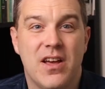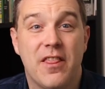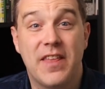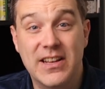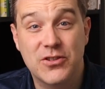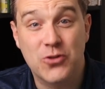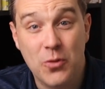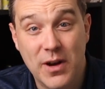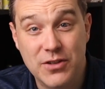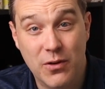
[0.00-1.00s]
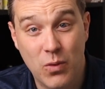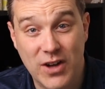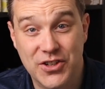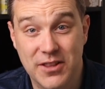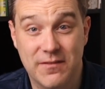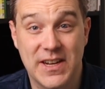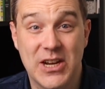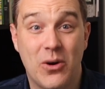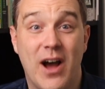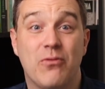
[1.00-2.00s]
Thanks so much for watching the
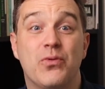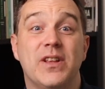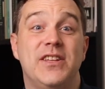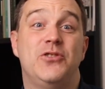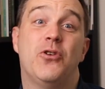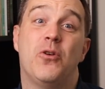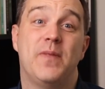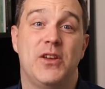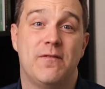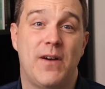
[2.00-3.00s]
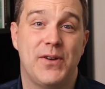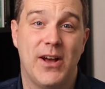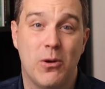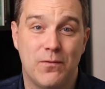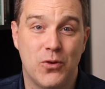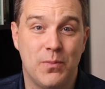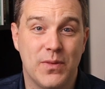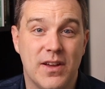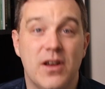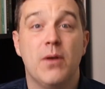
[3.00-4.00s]
video. I really do hope that you found it helpful.
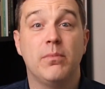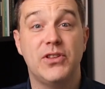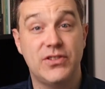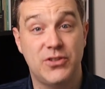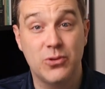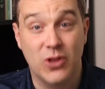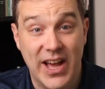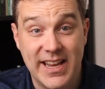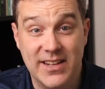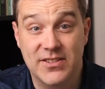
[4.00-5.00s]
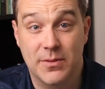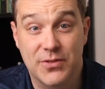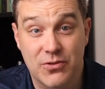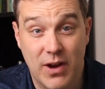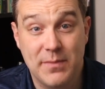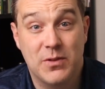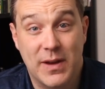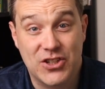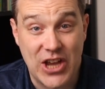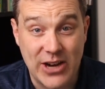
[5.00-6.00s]
Please do like and subscribe to
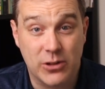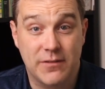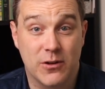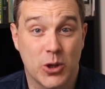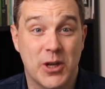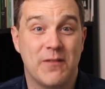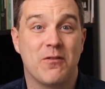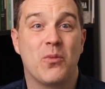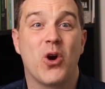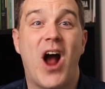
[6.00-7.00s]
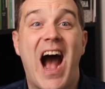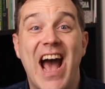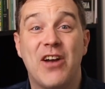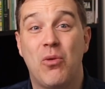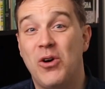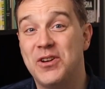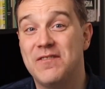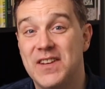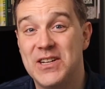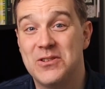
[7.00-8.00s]
my channel if you're looking for more high quality
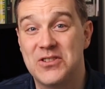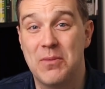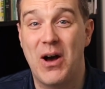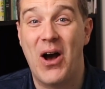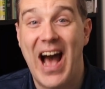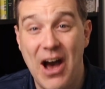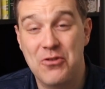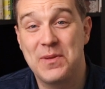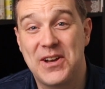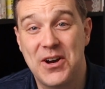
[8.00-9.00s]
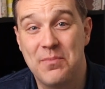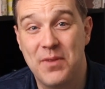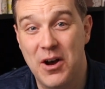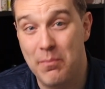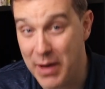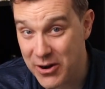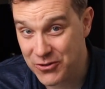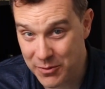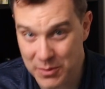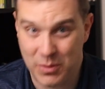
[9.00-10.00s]
videos about how to become a better
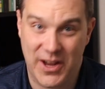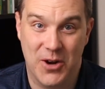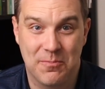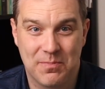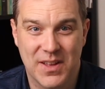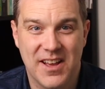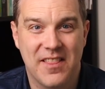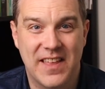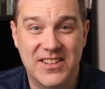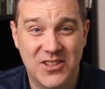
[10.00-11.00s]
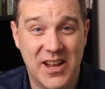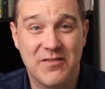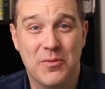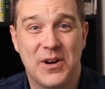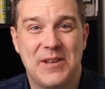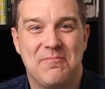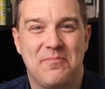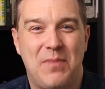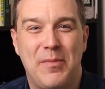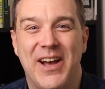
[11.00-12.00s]
trumpet player. Thanks a lot, everybody.
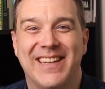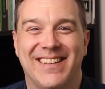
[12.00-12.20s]
Bye-bye.